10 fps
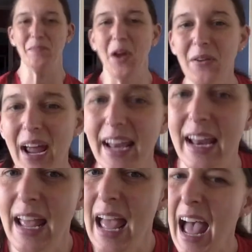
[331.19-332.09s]
All right,
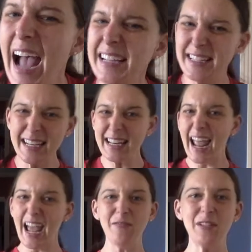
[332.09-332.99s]
I didn't
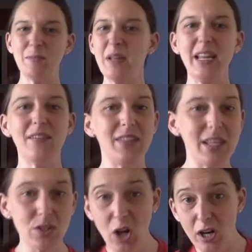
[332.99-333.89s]
have as many of
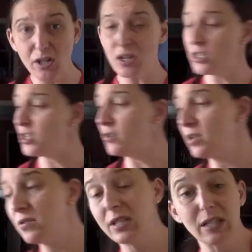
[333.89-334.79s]
these. Gardeners don't
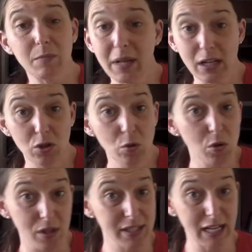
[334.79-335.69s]
use as many
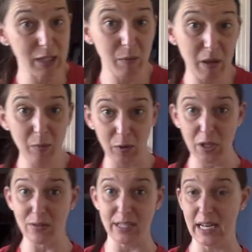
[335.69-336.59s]
tools as people
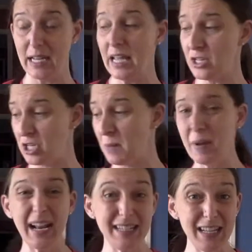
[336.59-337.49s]
use in a kitchen, but
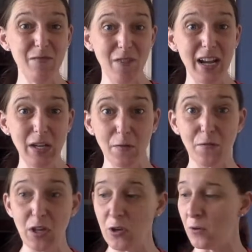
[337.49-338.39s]
I did find a
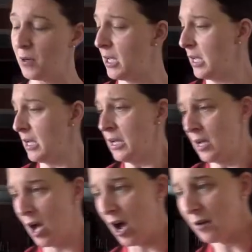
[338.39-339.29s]
few.
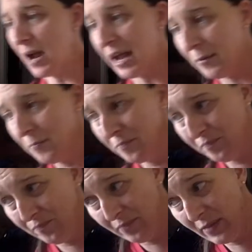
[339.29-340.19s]
All right,
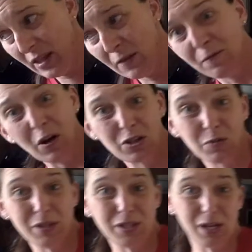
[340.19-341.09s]
the first
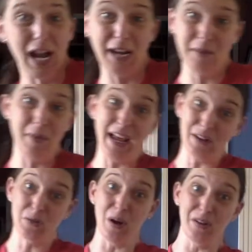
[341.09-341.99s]
ones are kind of big,
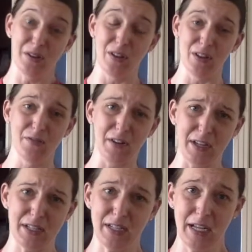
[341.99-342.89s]
so I'll do those
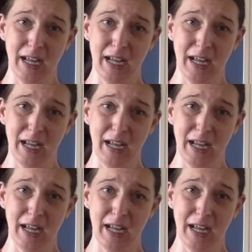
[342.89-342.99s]
first.